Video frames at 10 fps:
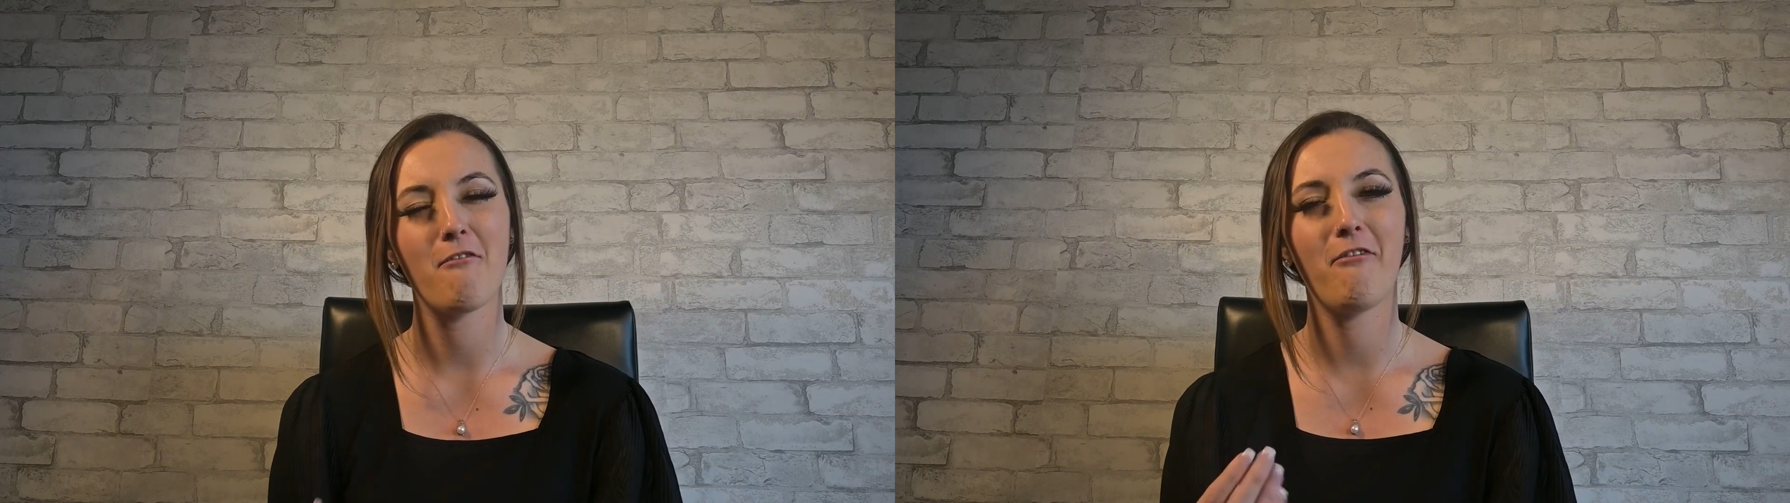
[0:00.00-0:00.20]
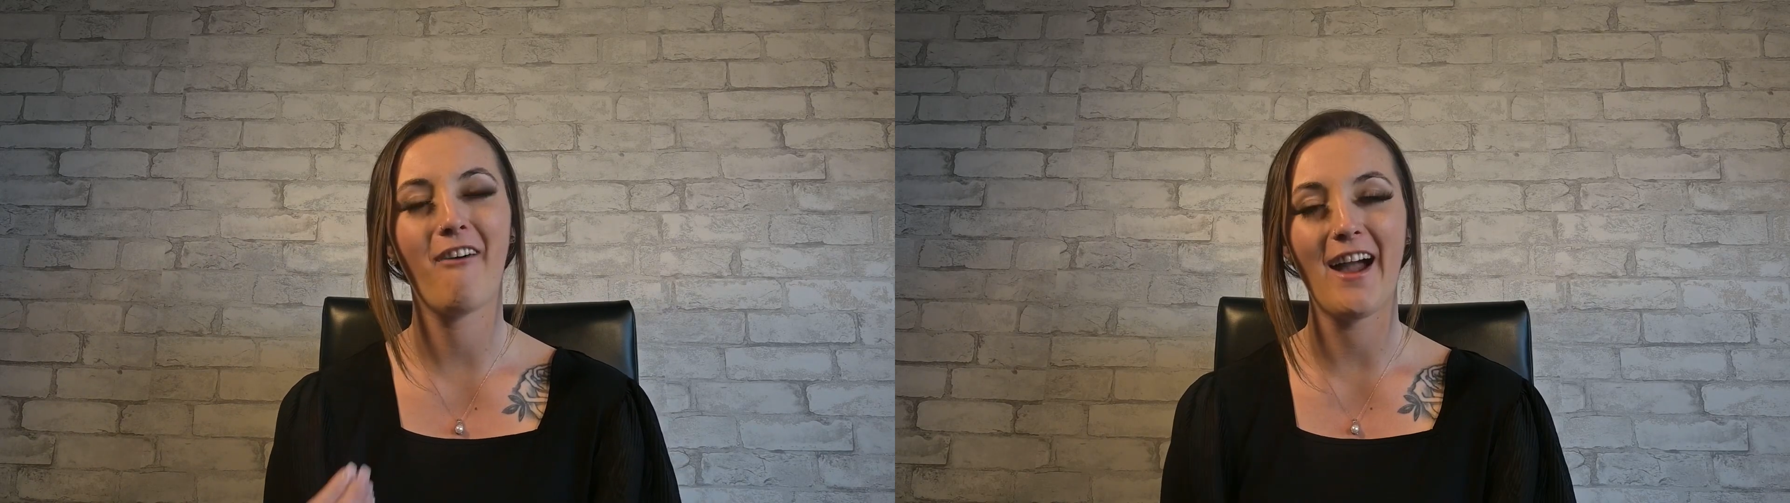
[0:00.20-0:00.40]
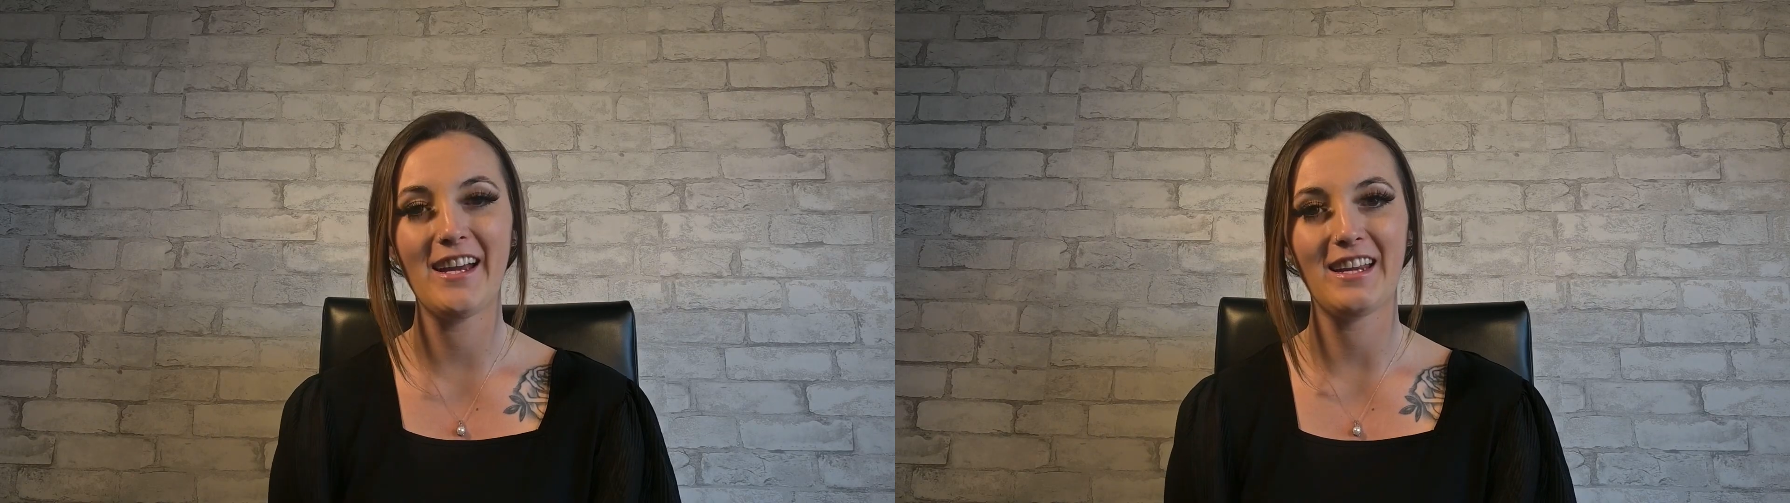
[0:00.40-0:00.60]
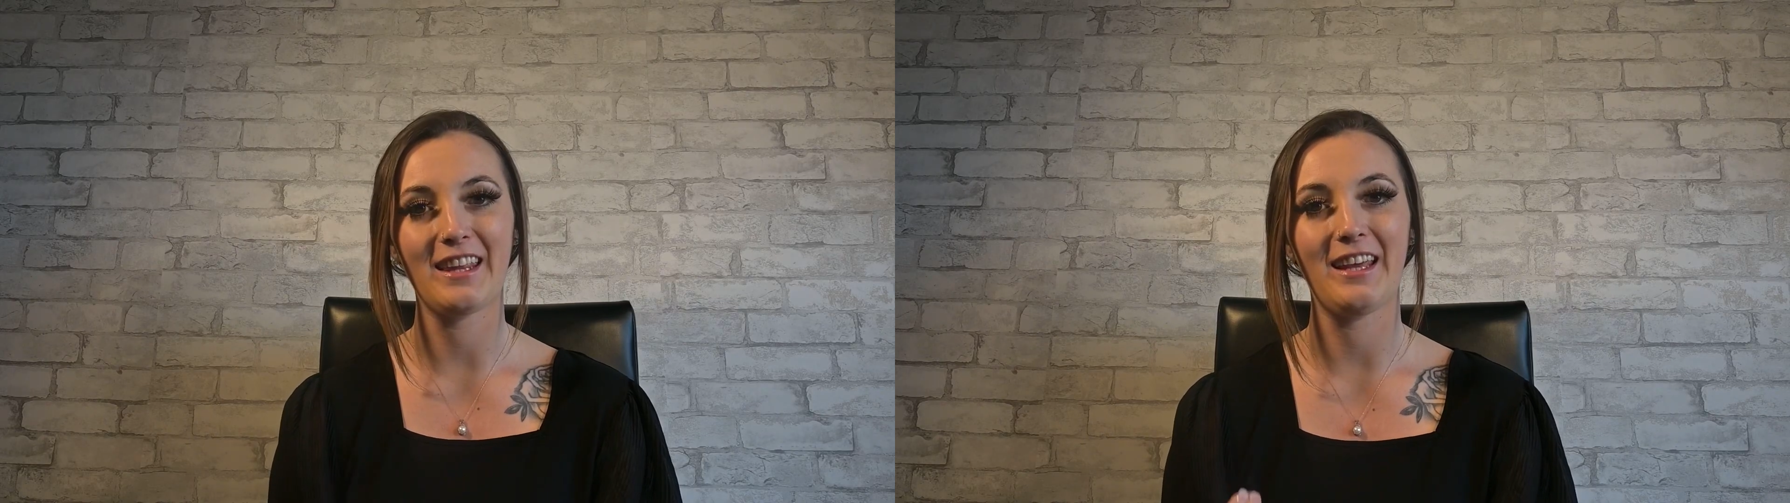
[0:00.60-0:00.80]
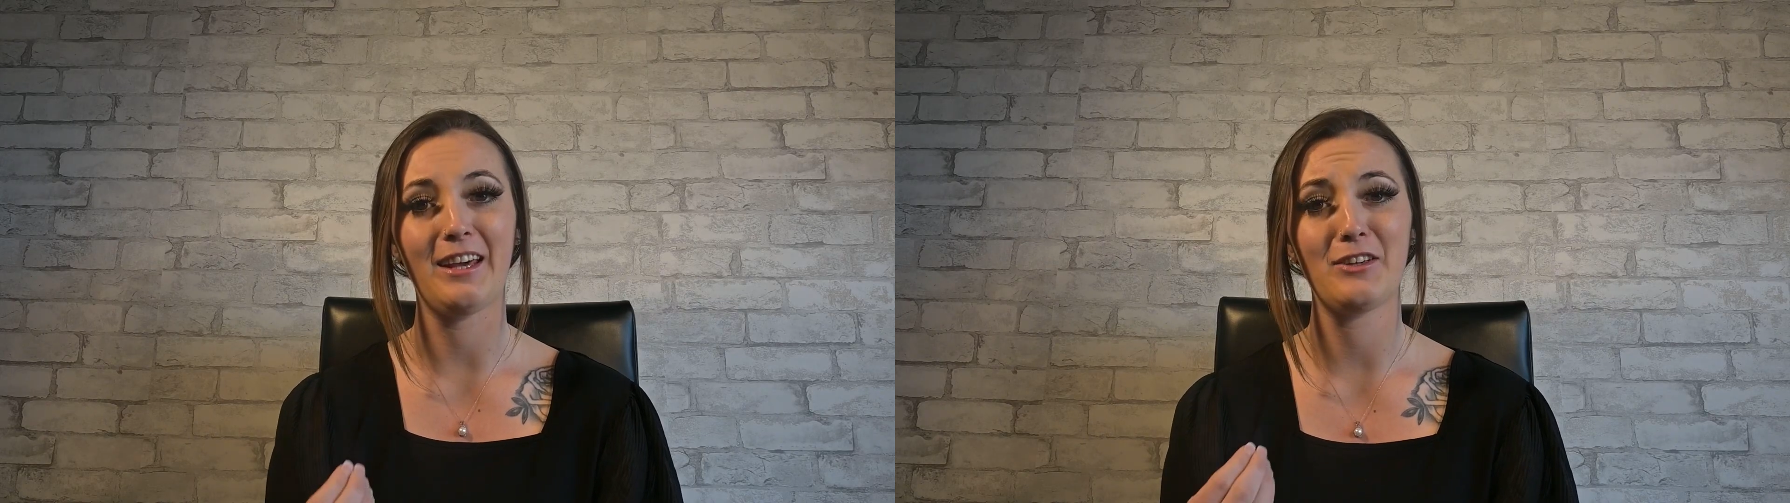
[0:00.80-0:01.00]

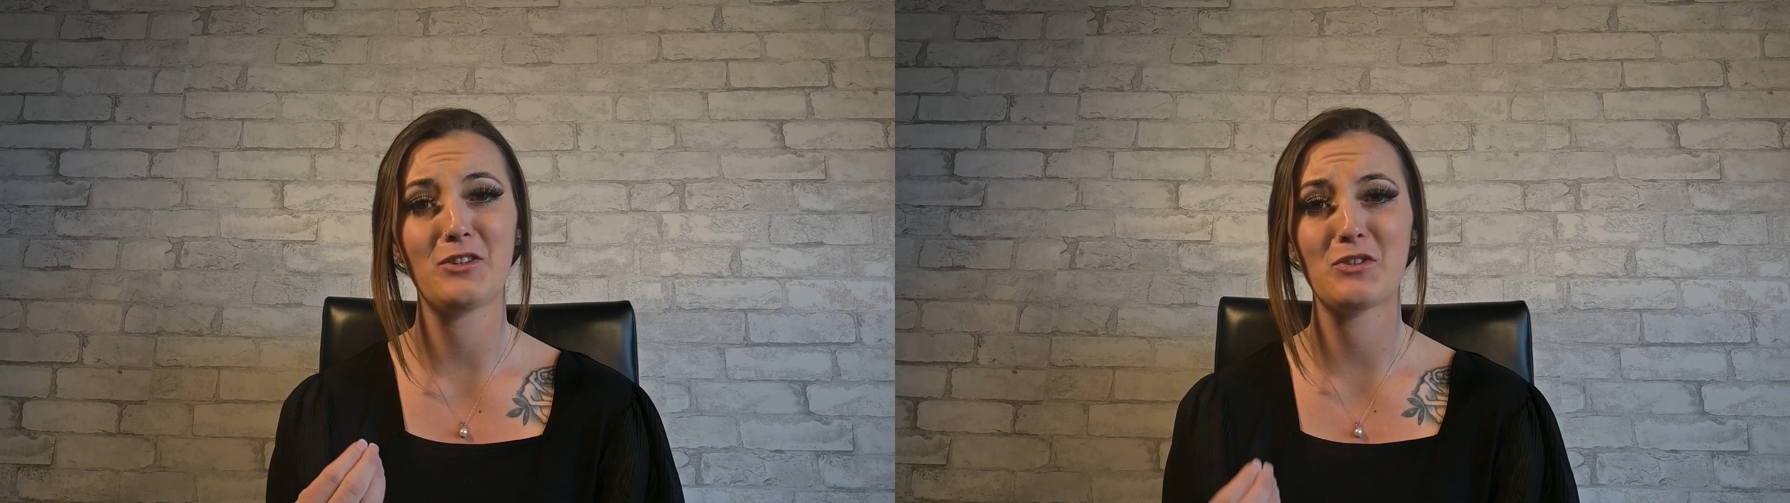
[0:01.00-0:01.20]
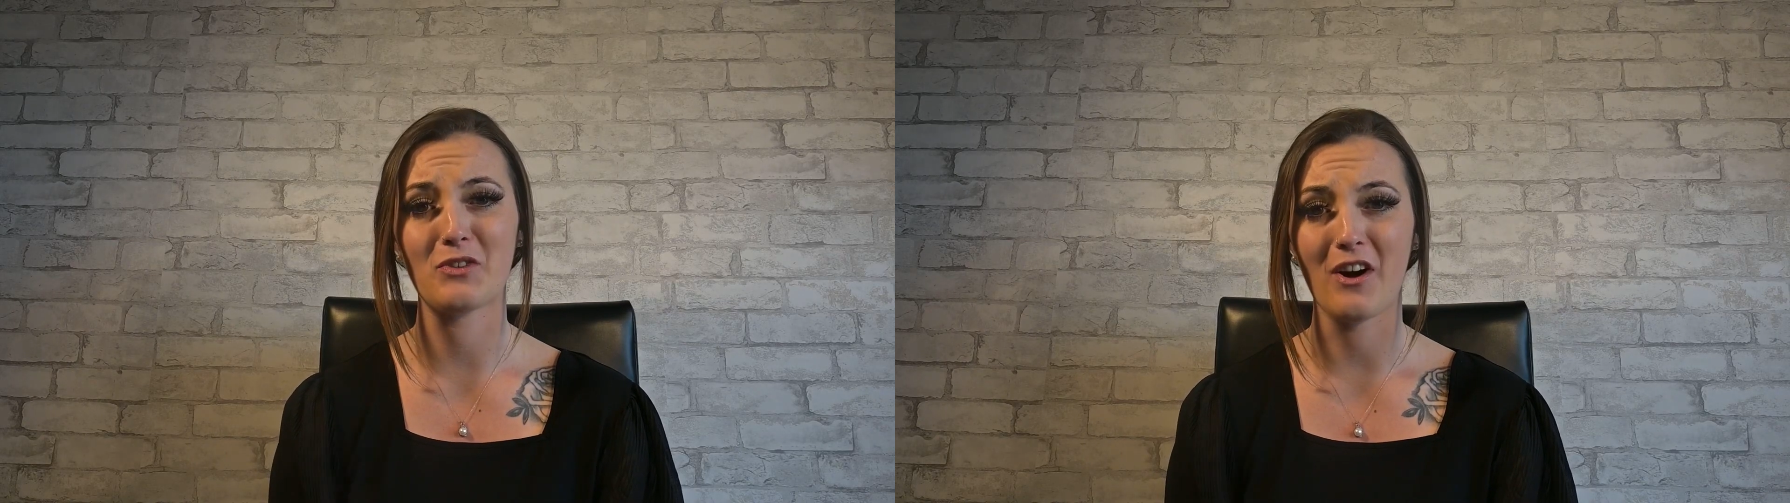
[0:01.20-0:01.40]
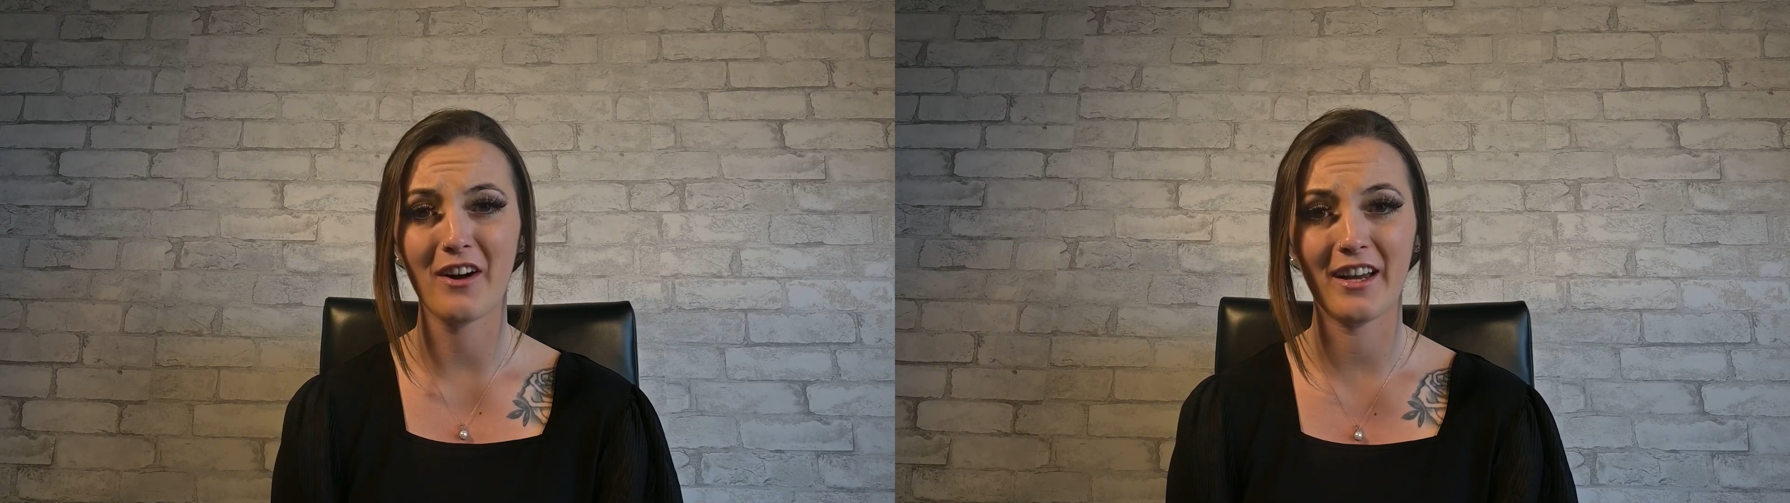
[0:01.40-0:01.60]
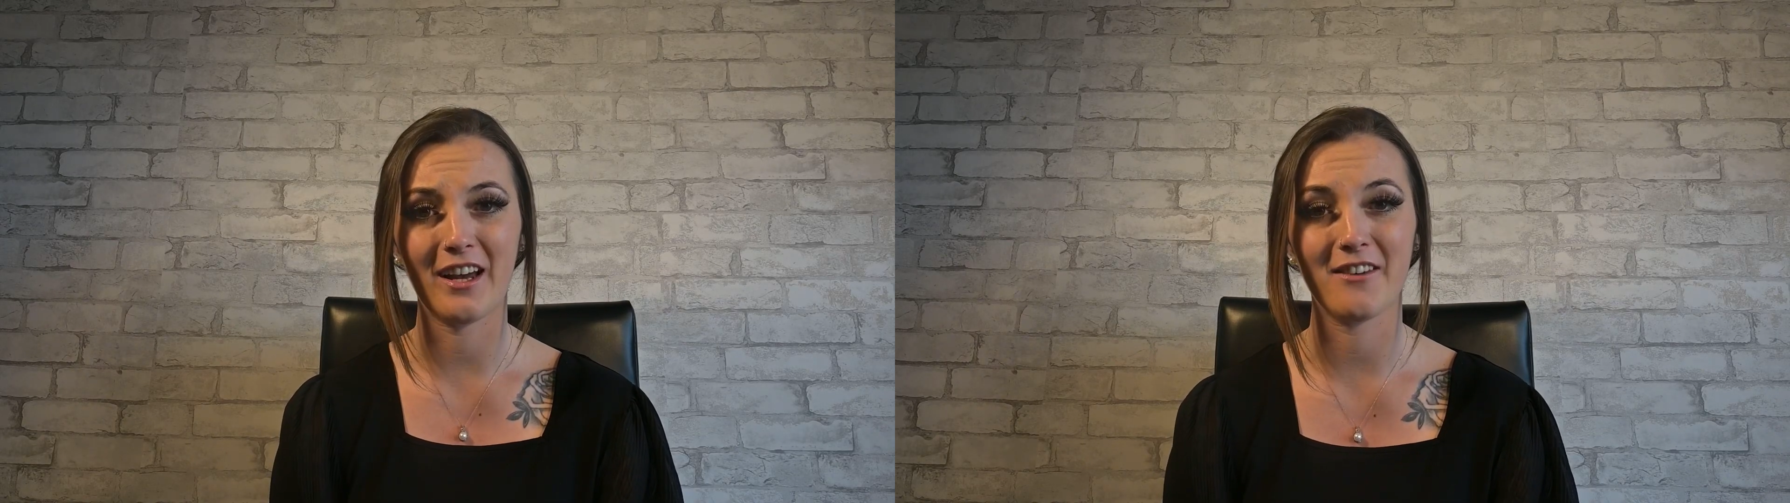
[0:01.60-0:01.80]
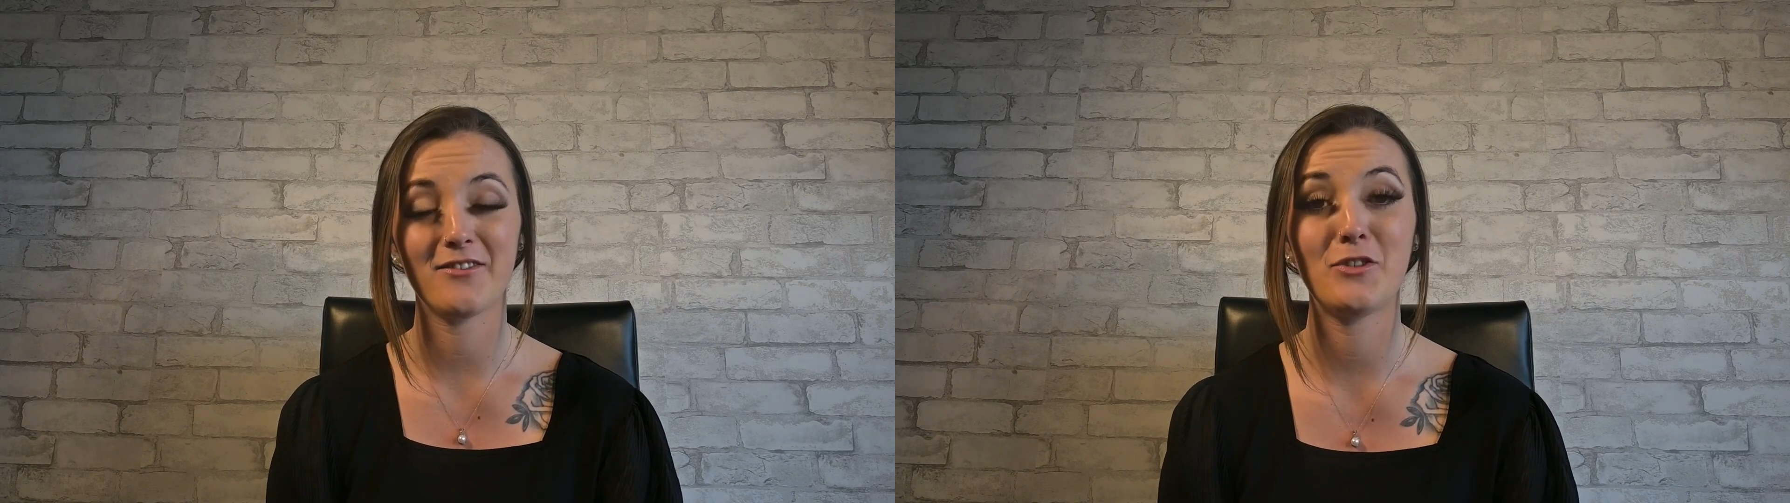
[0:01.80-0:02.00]
finally strong
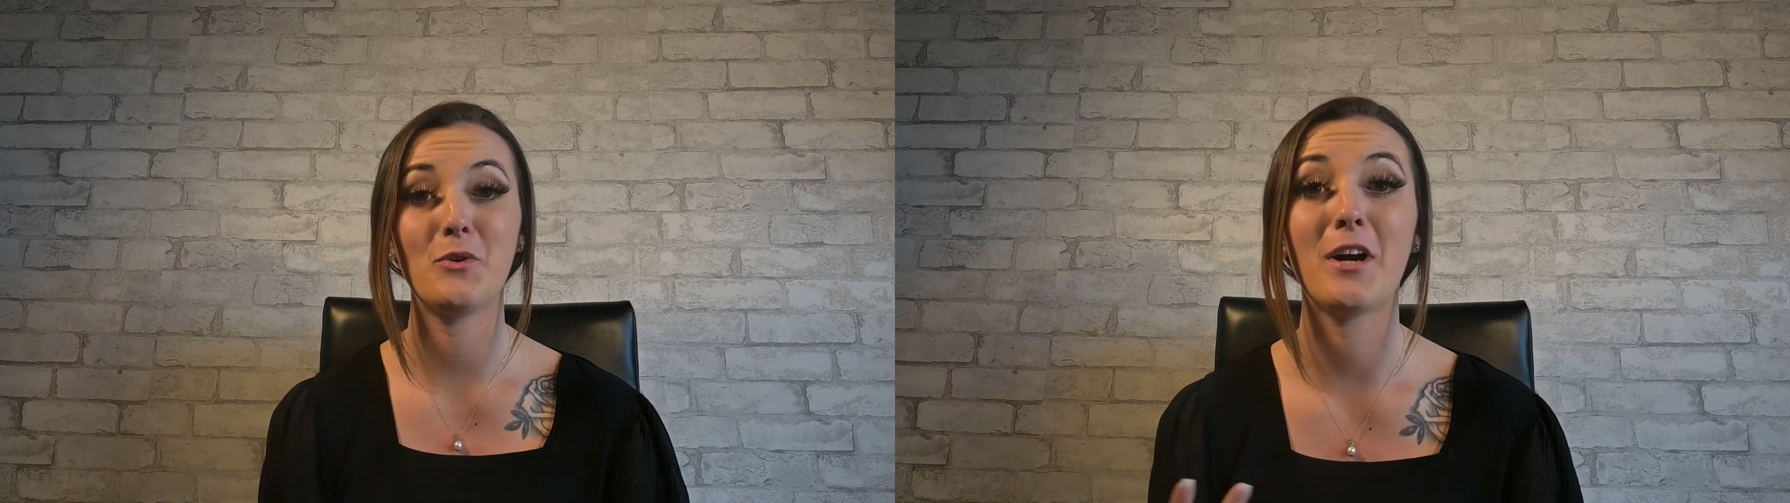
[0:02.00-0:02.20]
enough to